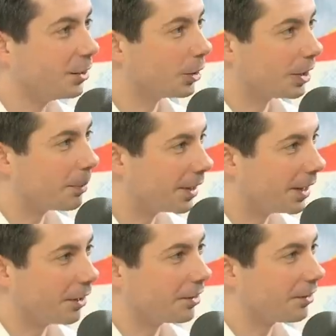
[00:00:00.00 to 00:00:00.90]
cooked up at the
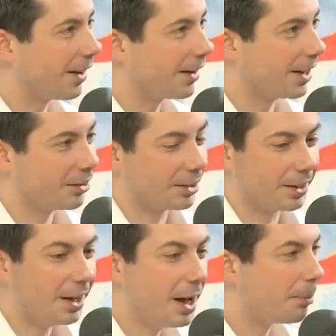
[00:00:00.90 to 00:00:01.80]
Heritage Foundation
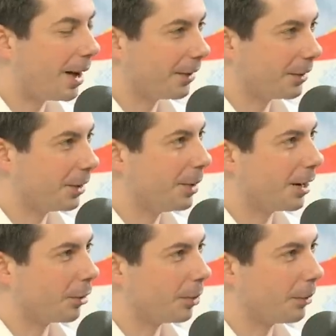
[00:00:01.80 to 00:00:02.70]
and piloted
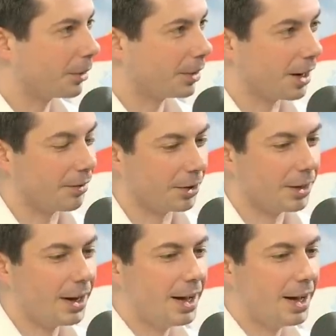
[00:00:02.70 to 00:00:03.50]
by a Republican governor,